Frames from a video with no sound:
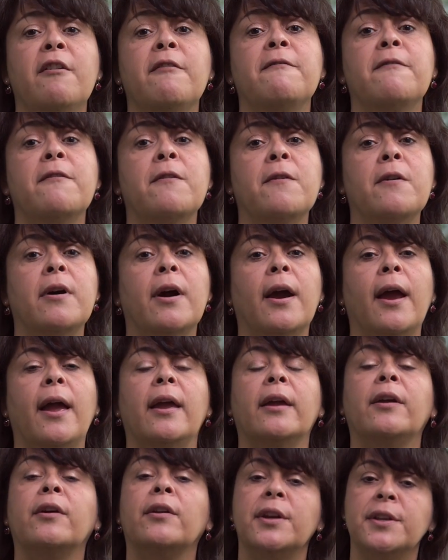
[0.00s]
For
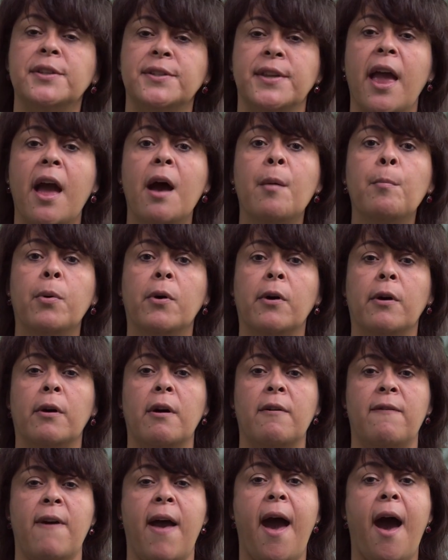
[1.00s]
a good example
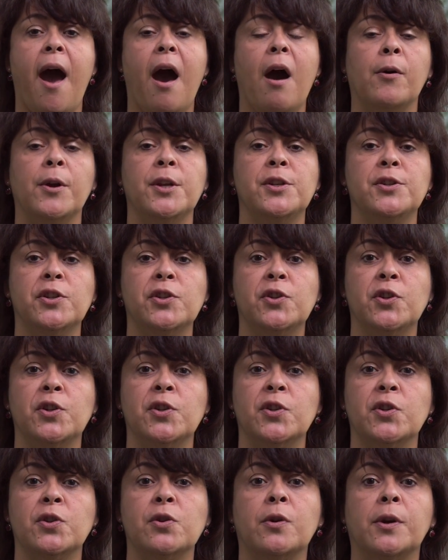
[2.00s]
of how
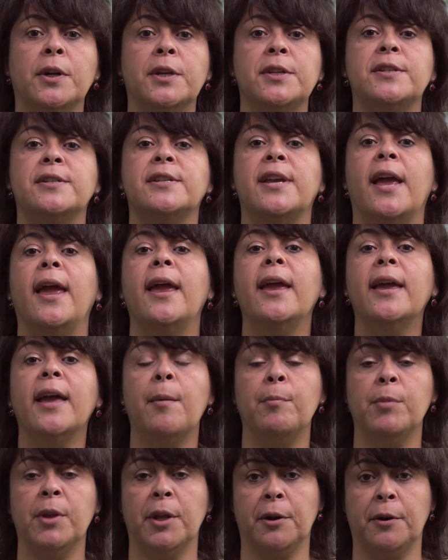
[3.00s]
Indigenous stories take
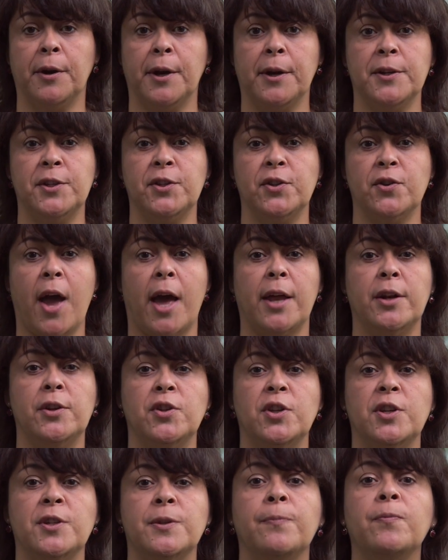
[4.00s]
up literary
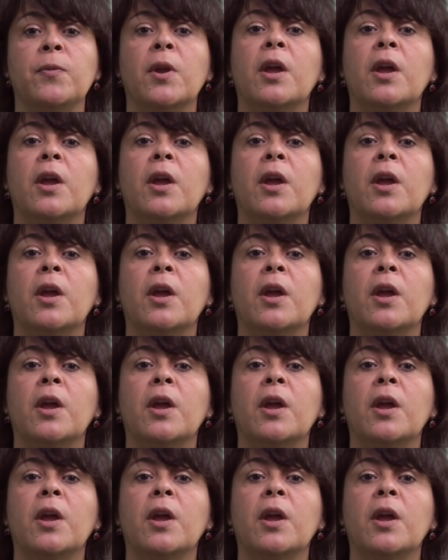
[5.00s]
strategies,